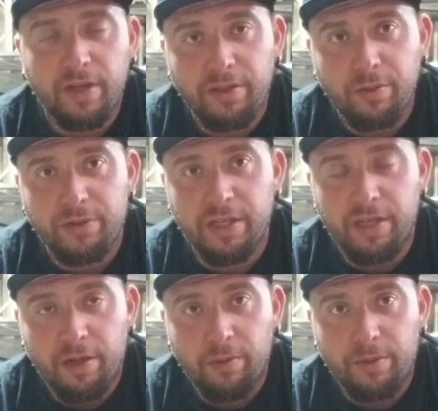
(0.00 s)
I had to go check it
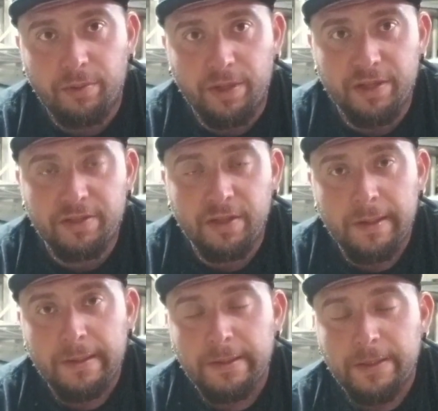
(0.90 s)
out what it was.
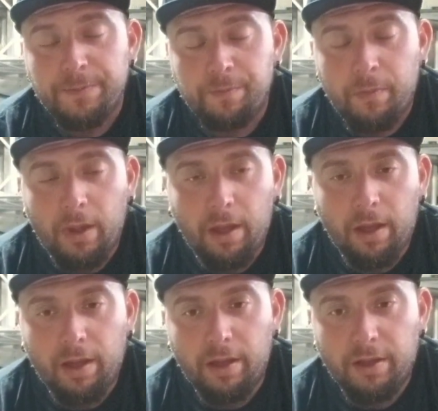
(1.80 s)

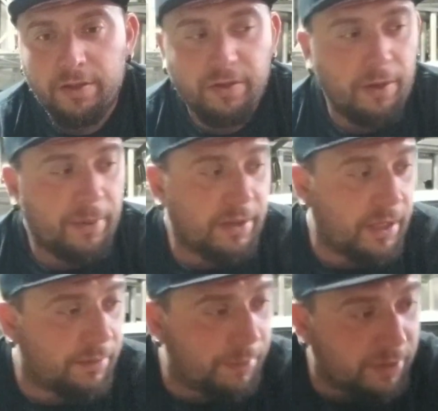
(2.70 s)
Sorry about
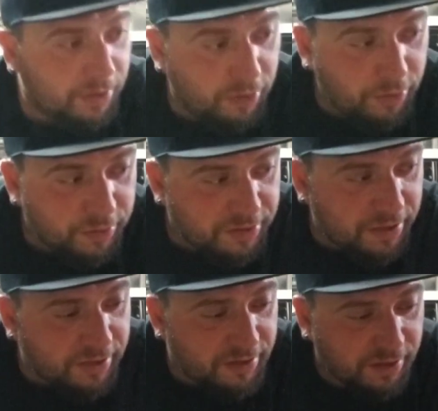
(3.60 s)
that. But the good news
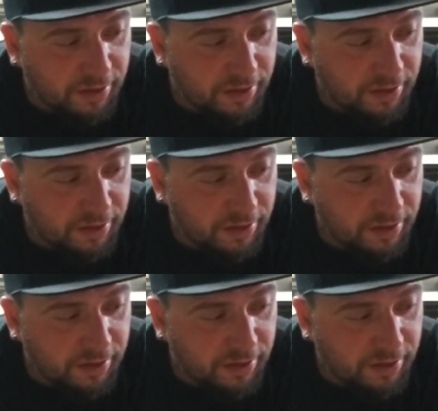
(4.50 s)
is,